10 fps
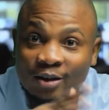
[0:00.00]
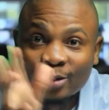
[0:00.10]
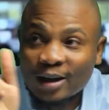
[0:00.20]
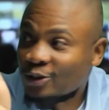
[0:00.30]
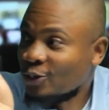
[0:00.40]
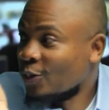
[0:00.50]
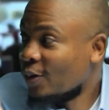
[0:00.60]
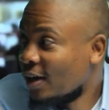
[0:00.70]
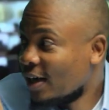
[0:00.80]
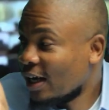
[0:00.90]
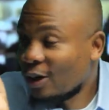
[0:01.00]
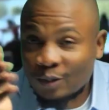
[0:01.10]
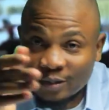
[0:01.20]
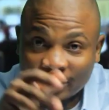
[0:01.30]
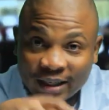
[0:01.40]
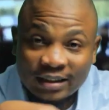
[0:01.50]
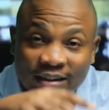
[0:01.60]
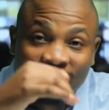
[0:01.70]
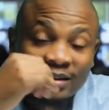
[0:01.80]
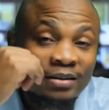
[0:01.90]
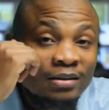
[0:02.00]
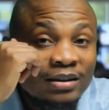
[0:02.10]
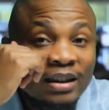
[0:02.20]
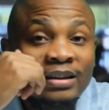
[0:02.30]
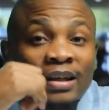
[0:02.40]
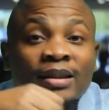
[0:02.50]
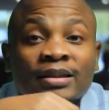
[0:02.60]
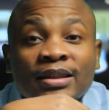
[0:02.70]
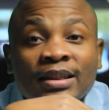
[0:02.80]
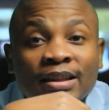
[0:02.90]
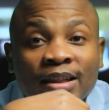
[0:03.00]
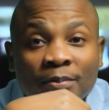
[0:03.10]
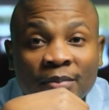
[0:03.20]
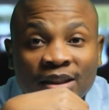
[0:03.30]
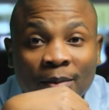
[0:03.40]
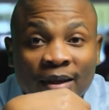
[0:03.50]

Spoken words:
You guys know I go buy 30 rand t-shirts at Mr.